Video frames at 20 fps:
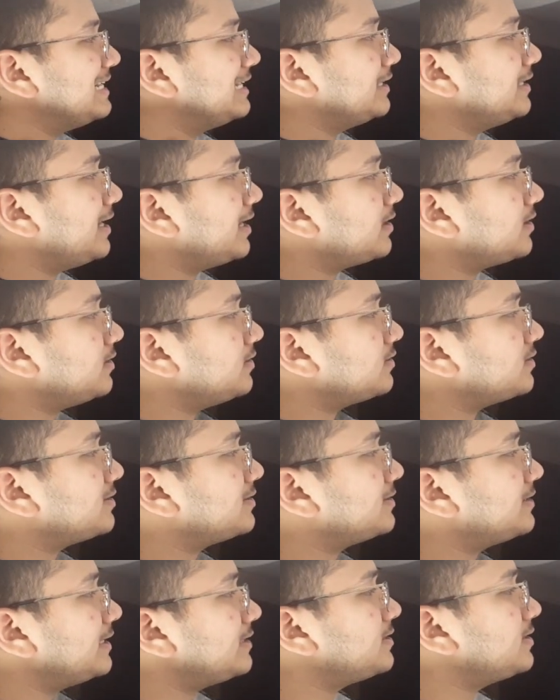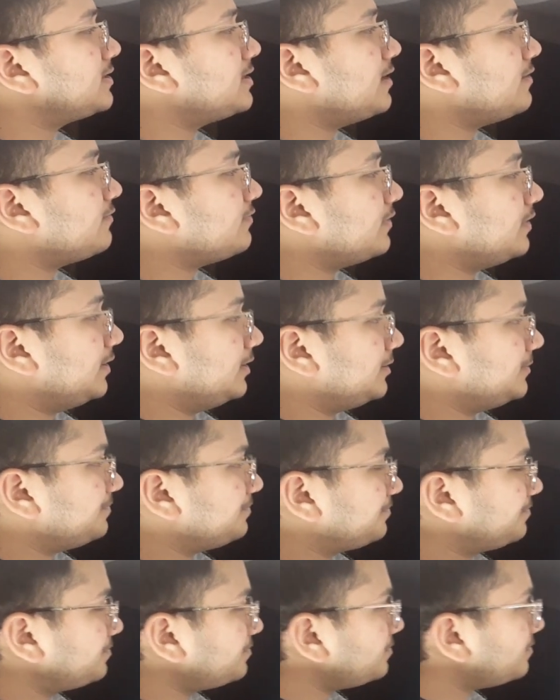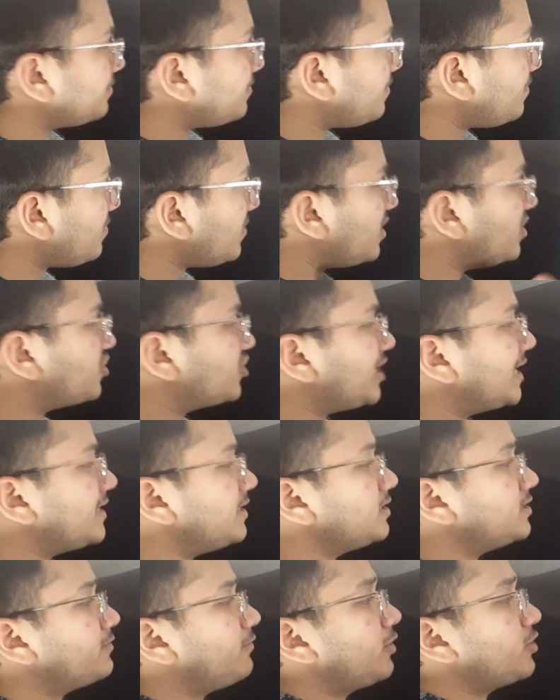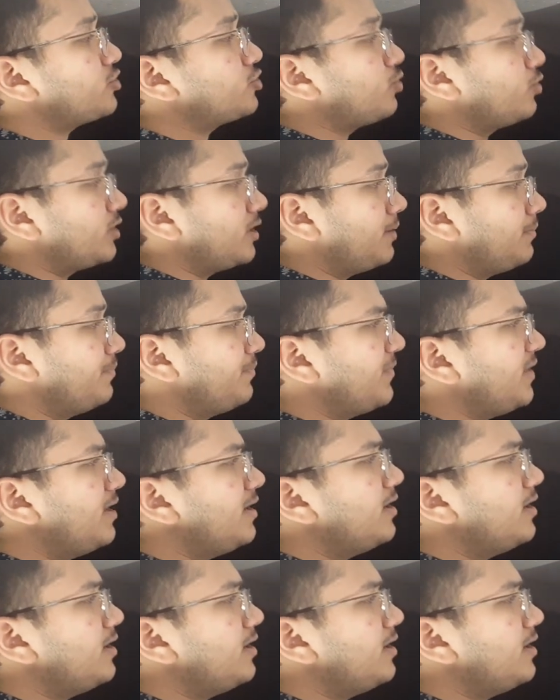they are sensitive channels for sodium.